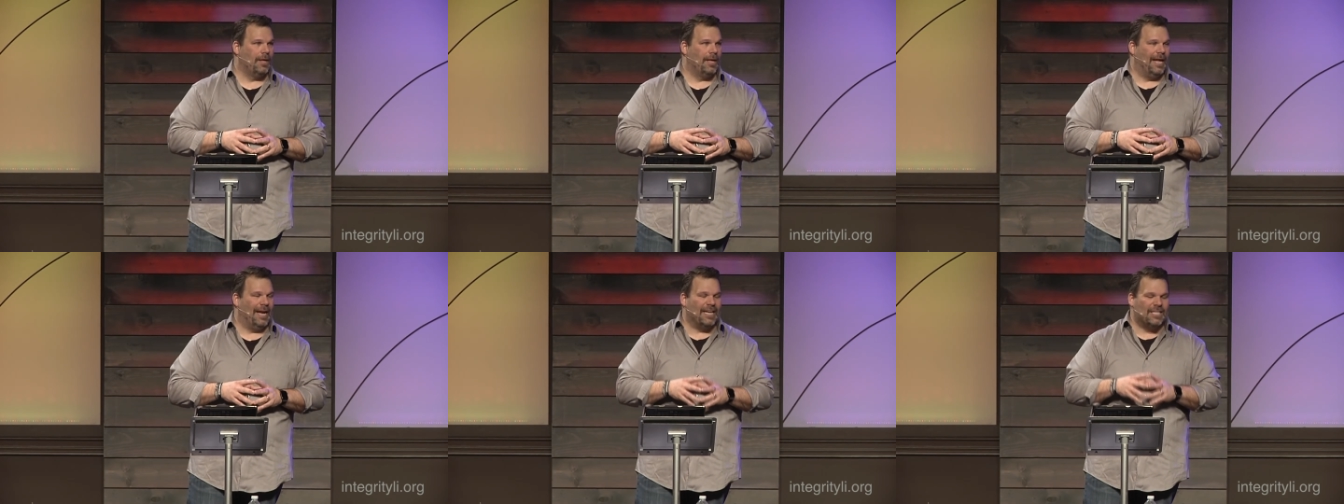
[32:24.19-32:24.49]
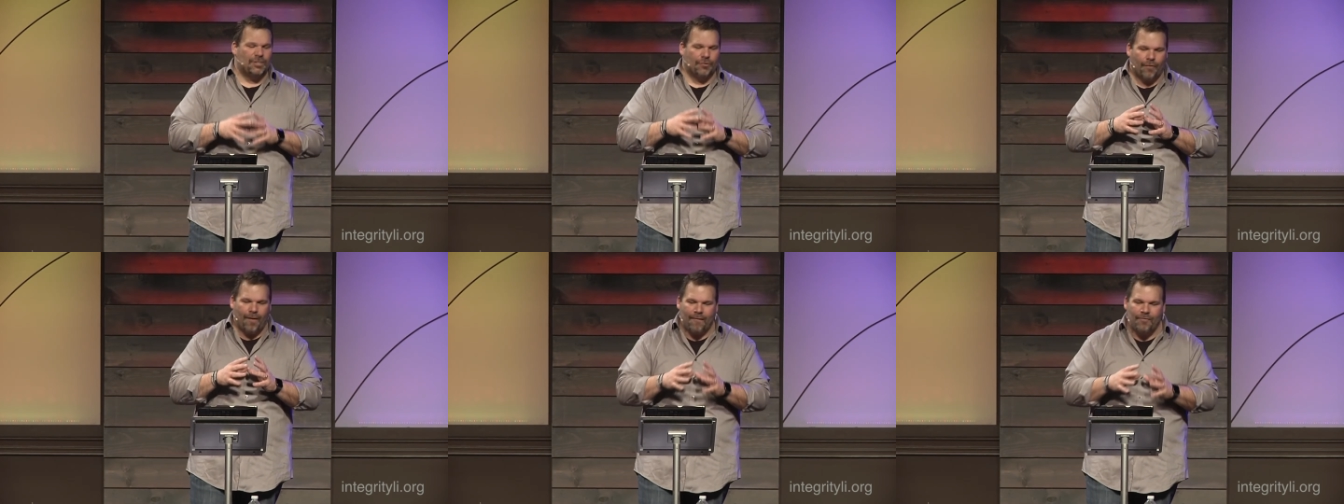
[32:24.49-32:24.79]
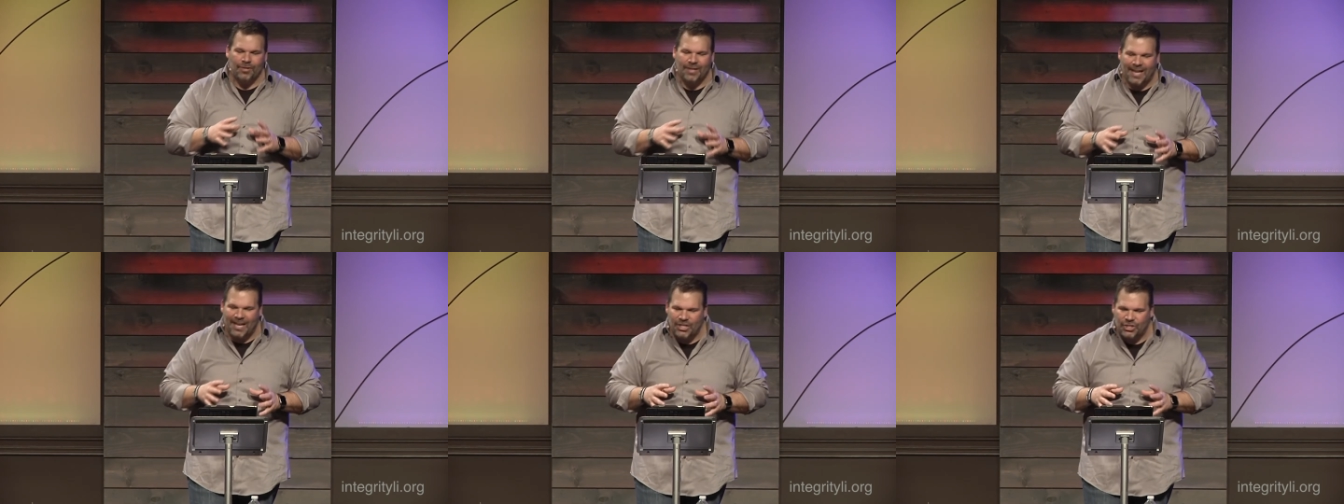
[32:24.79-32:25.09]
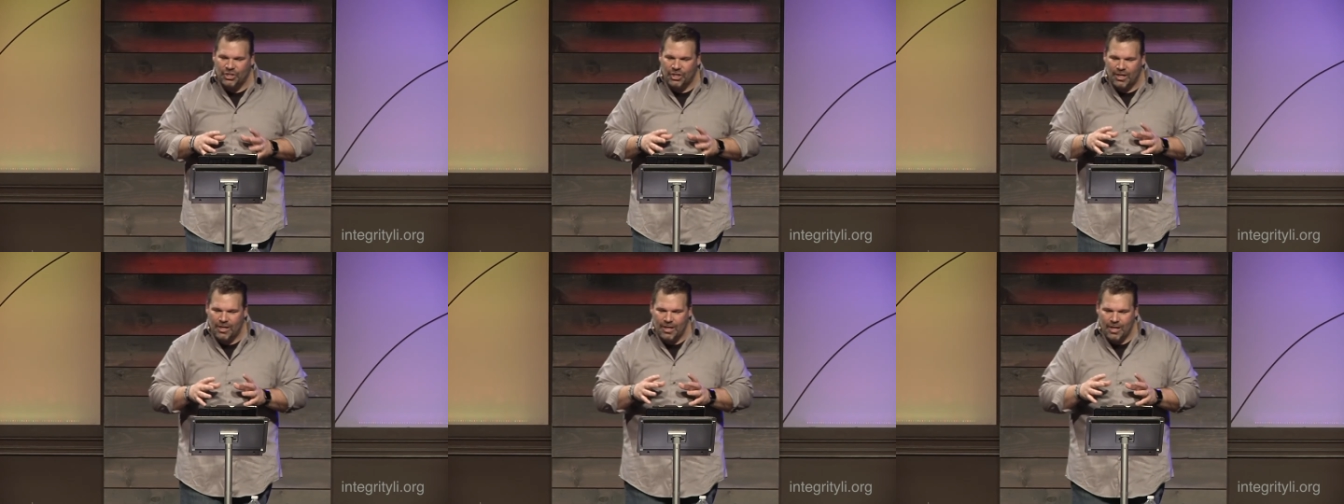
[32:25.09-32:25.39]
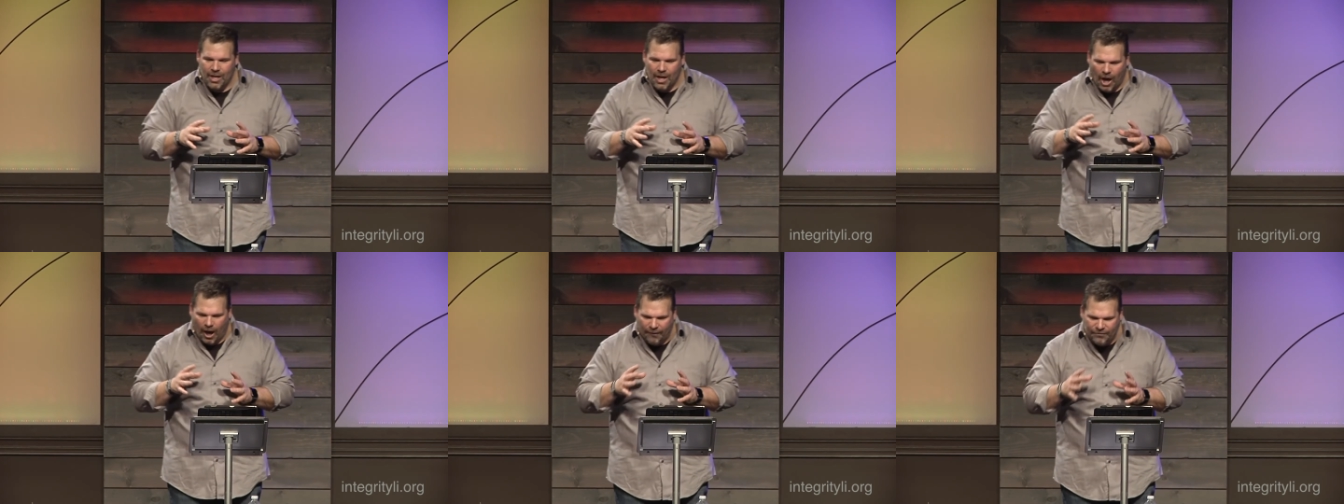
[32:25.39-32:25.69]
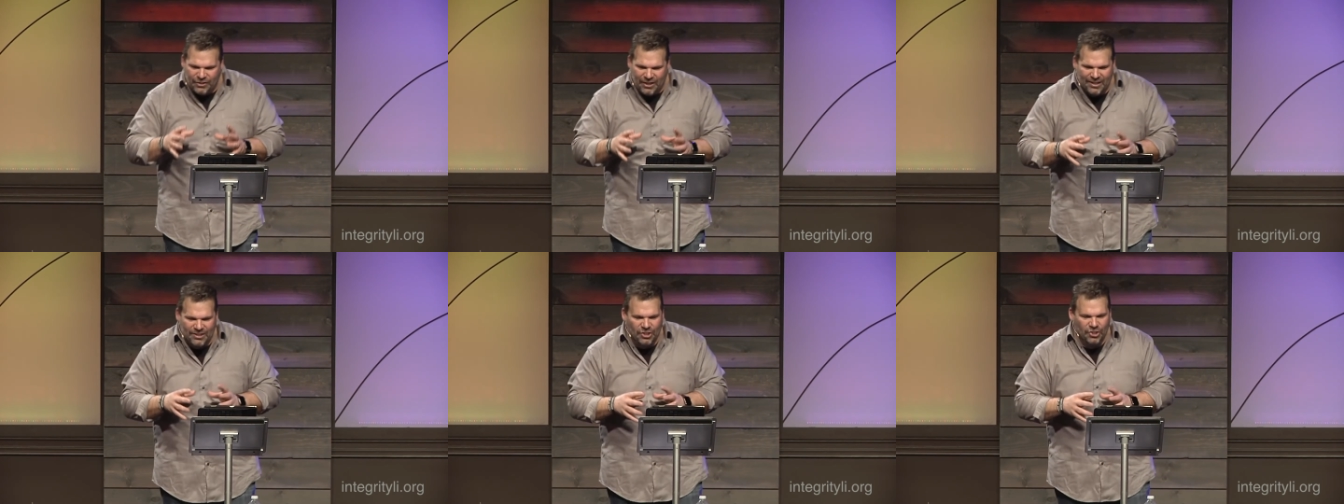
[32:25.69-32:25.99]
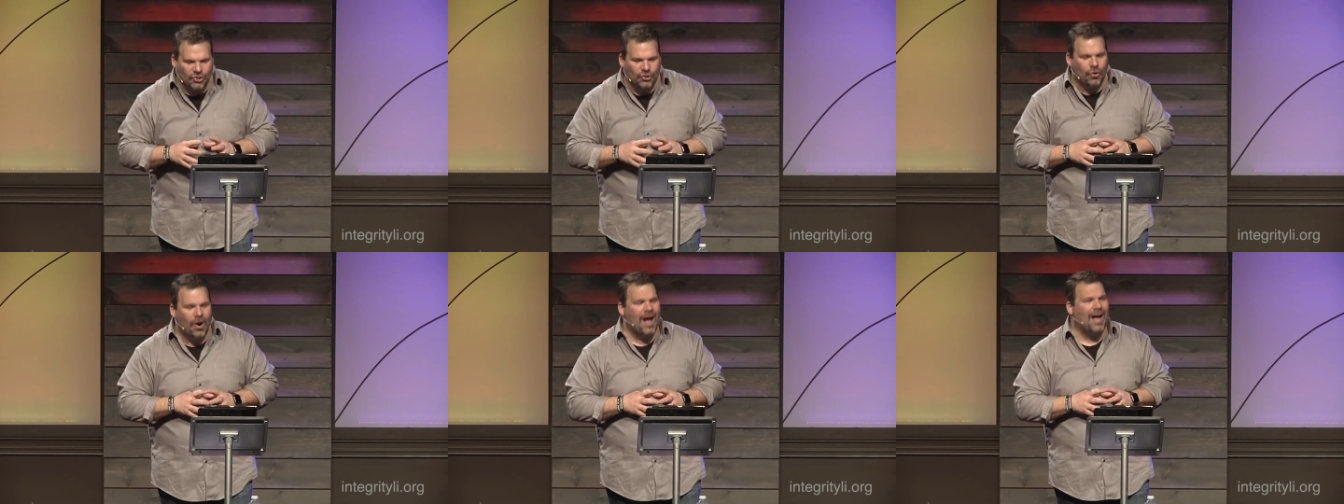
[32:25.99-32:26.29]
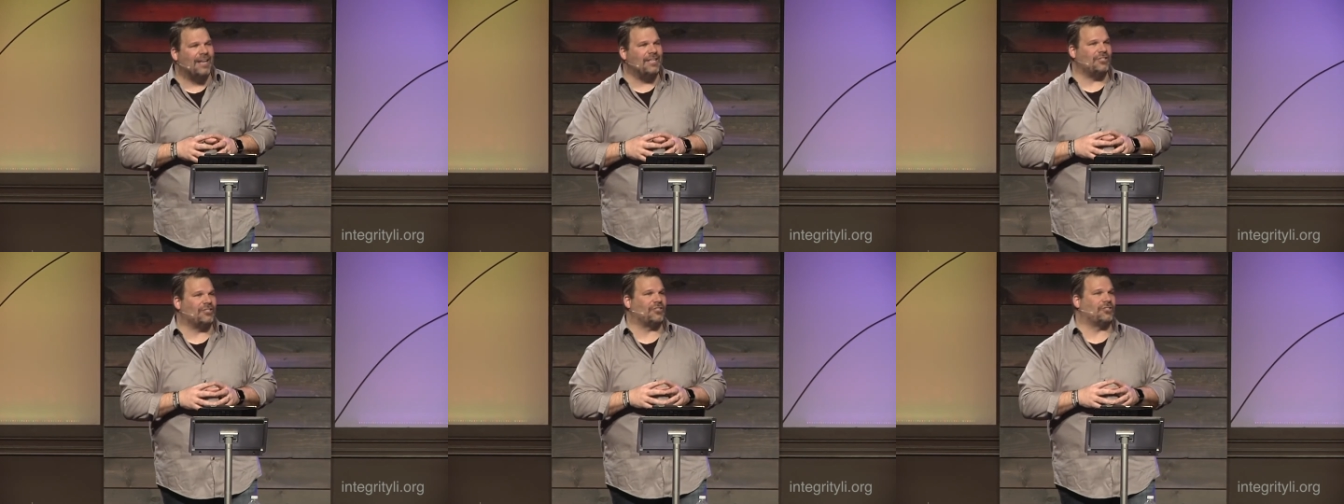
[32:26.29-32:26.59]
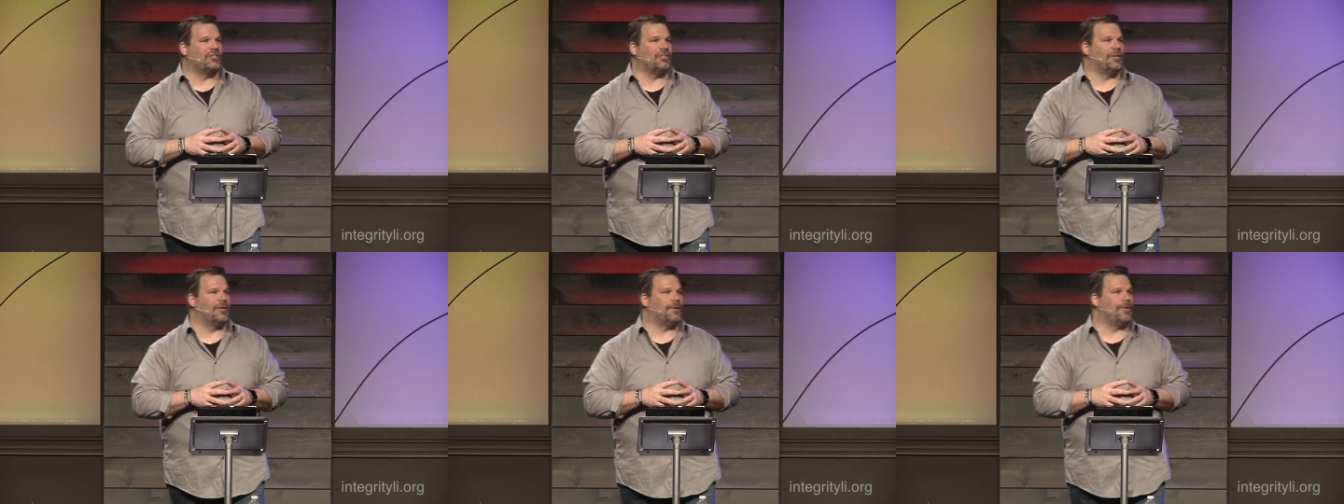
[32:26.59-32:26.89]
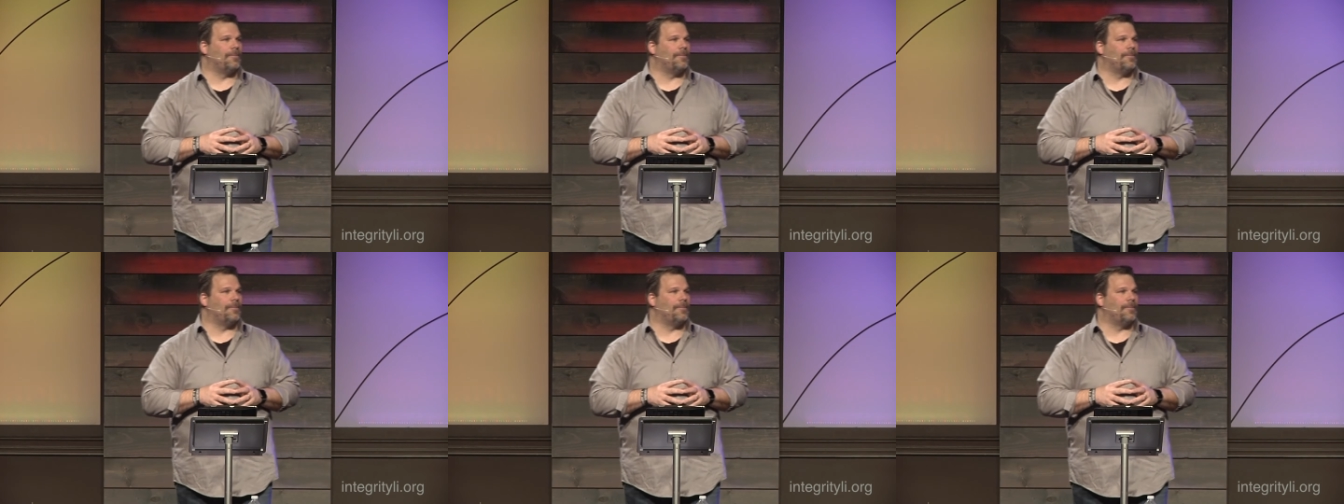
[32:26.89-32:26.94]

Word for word: It is a revelation of Jesus Christ.